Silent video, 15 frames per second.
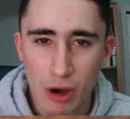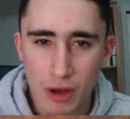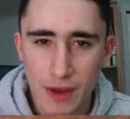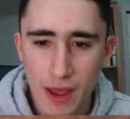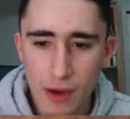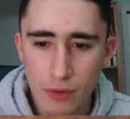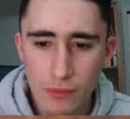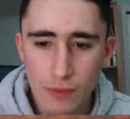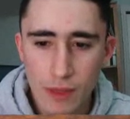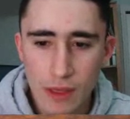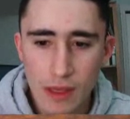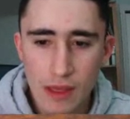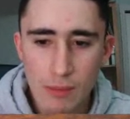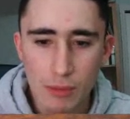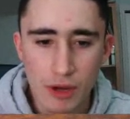now,
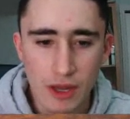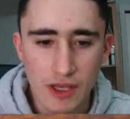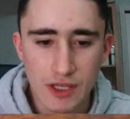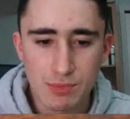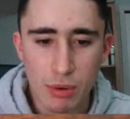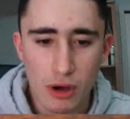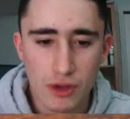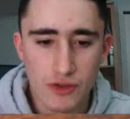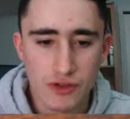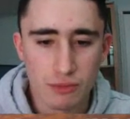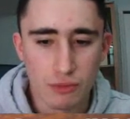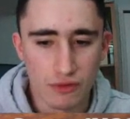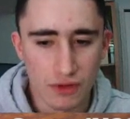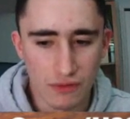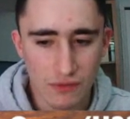but his pawns are
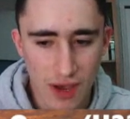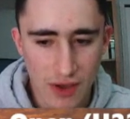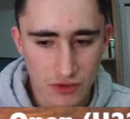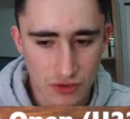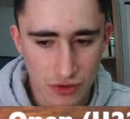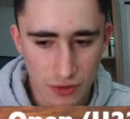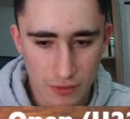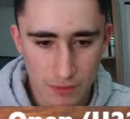moving faster.